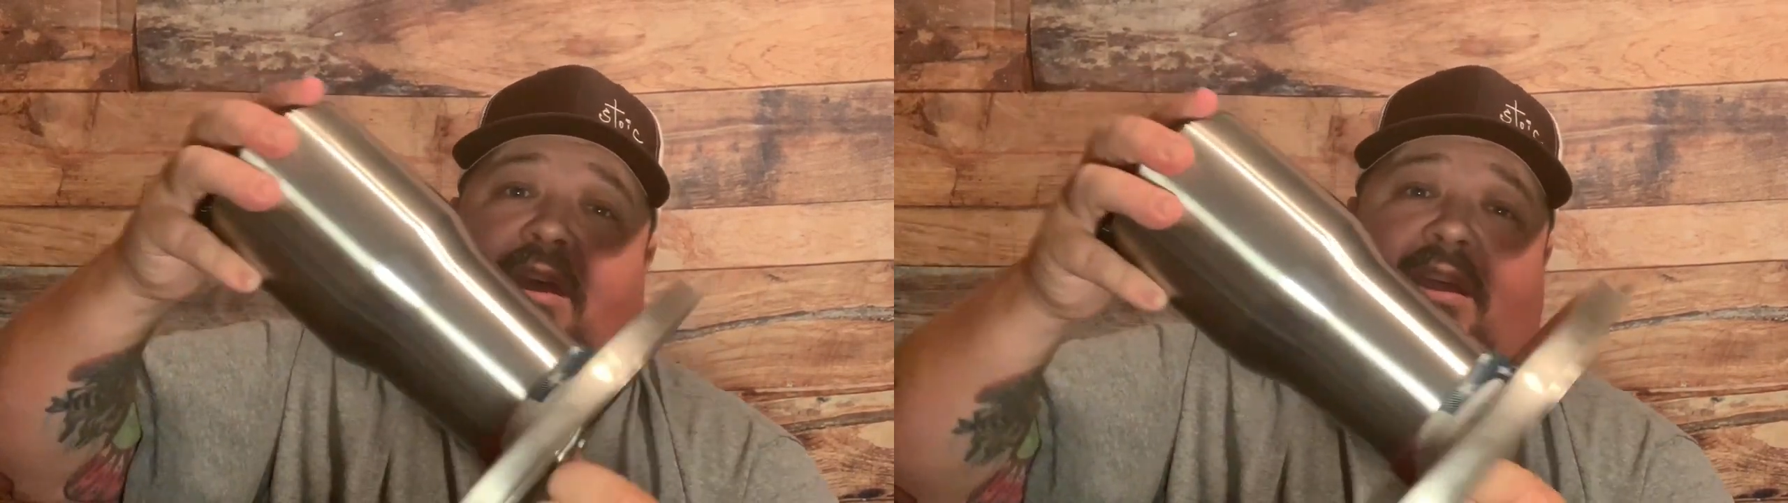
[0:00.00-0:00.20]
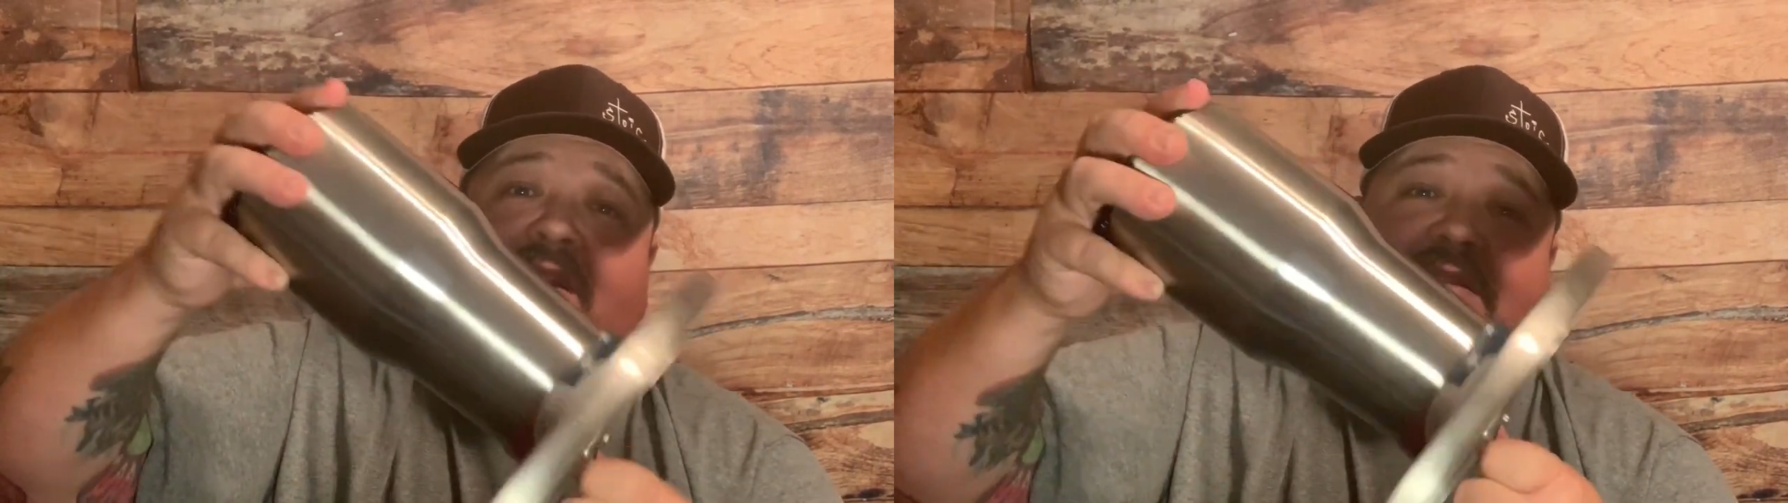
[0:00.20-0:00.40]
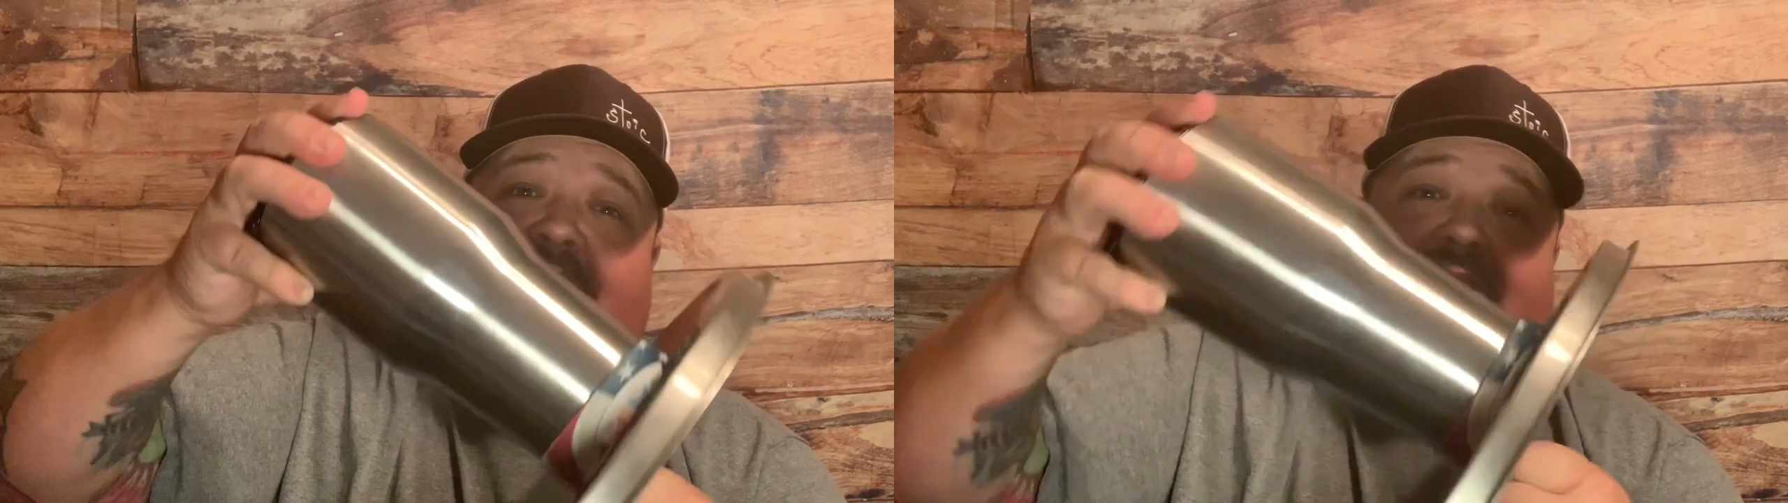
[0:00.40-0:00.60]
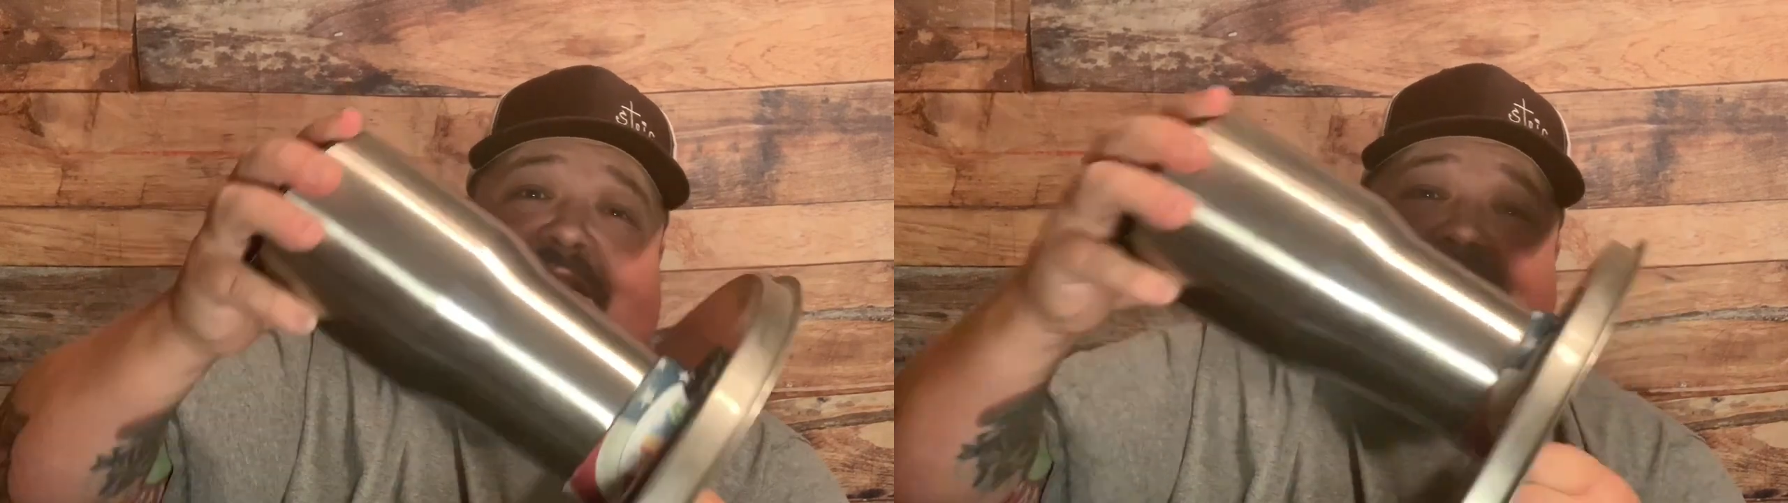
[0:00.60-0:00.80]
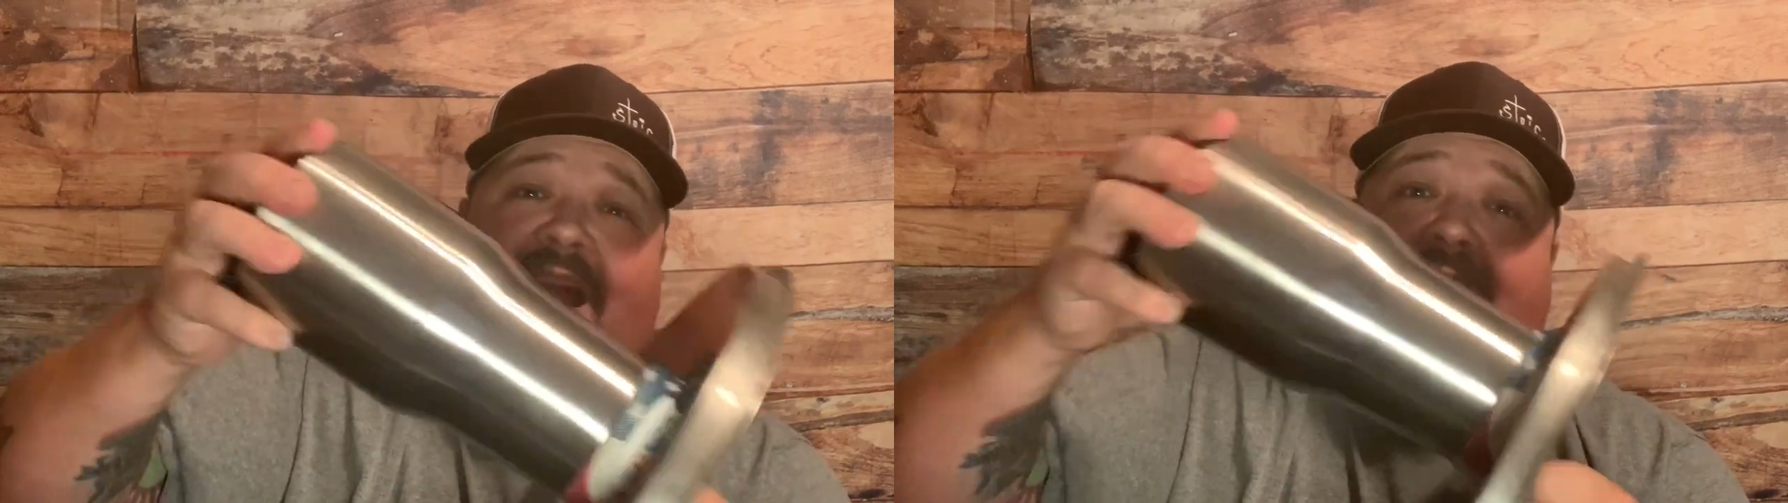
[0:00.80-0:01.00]
and this thing
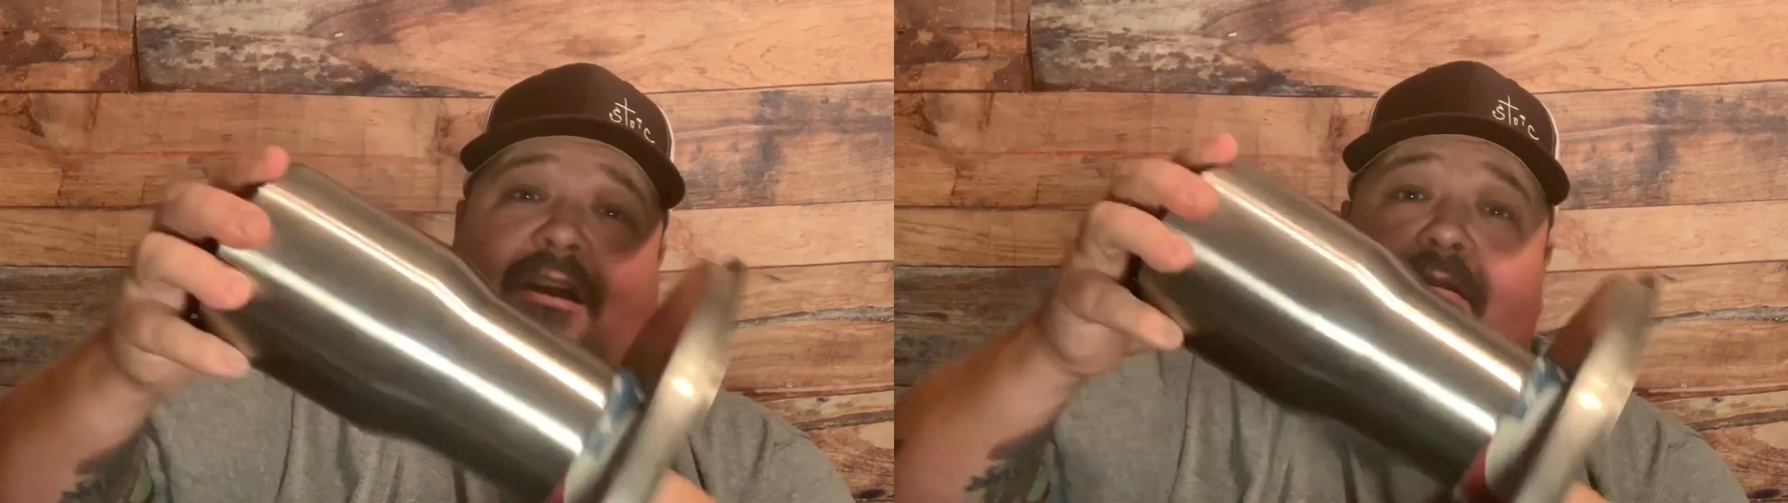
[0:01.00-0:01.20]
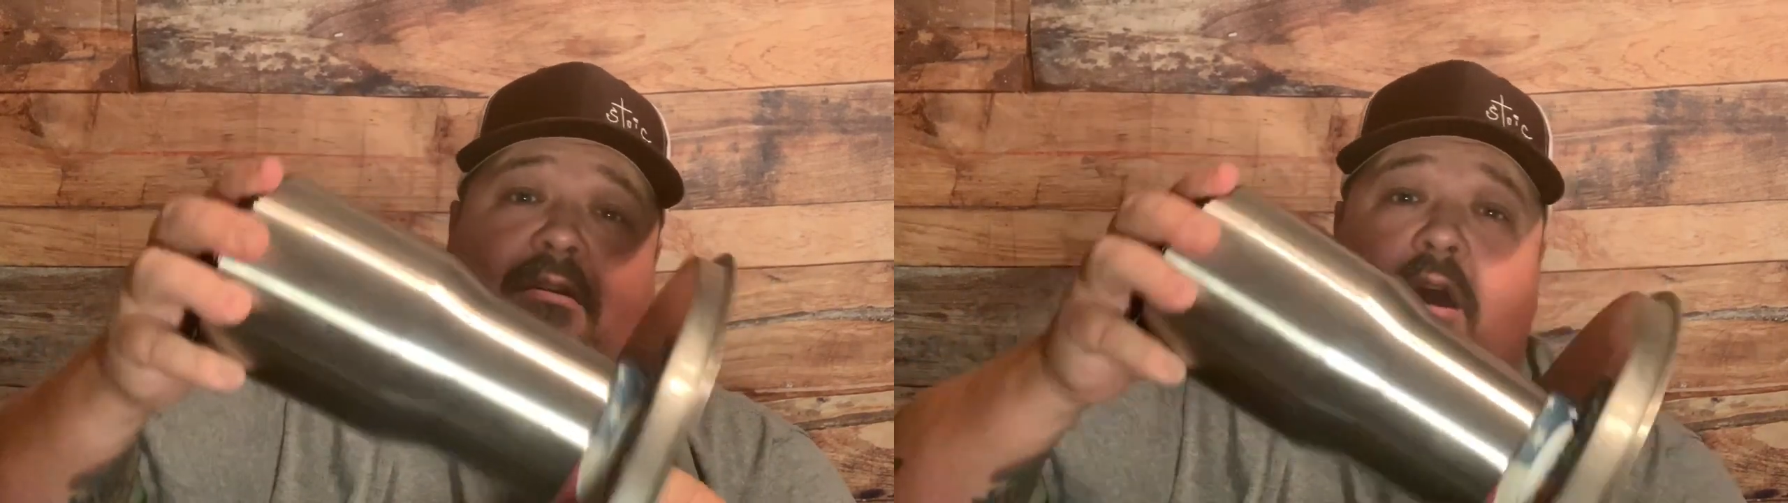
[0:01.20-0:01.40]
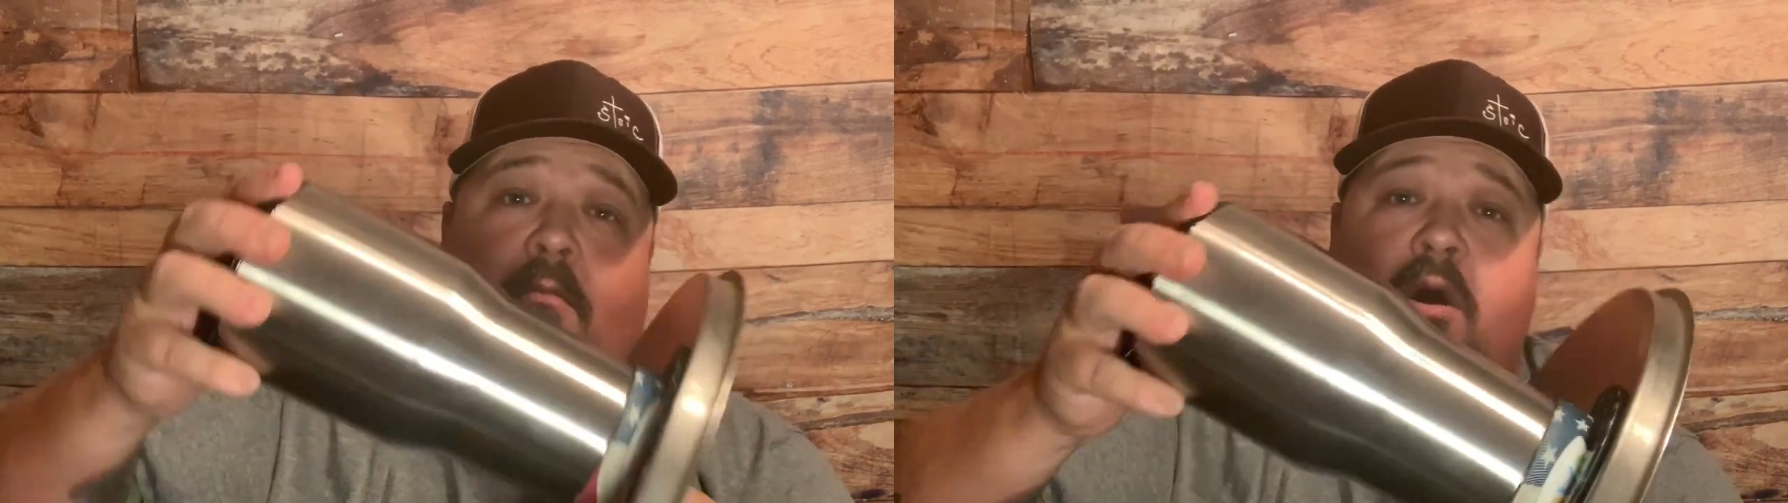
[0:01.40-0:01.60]
is not going to come